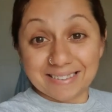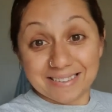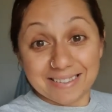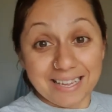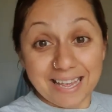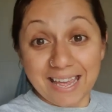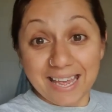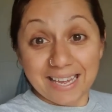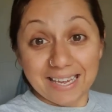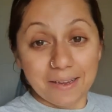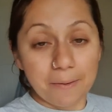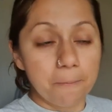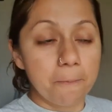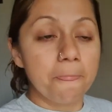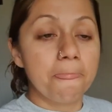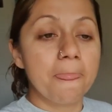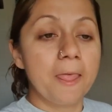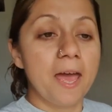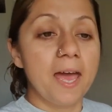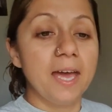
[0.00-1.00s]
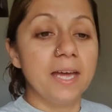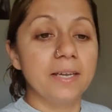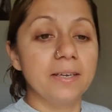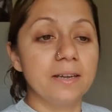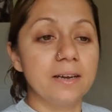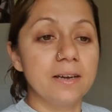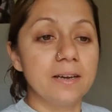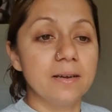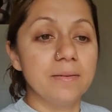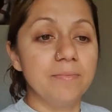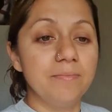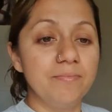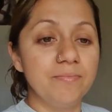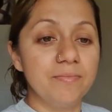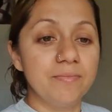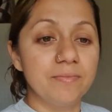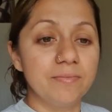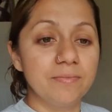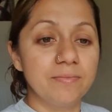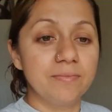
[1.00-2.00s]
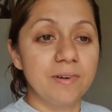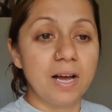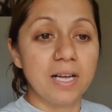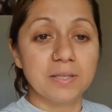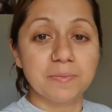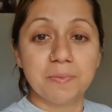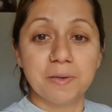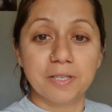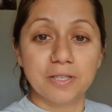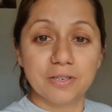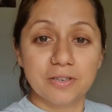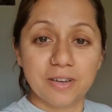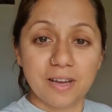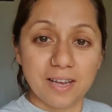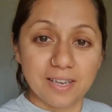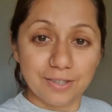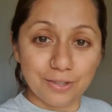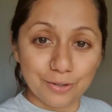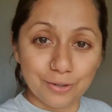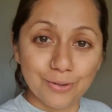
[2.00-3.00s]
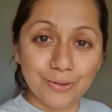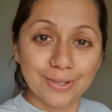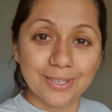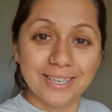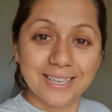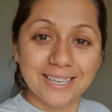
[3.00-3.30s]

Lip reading: Yay! And I'll speak to you guys soon.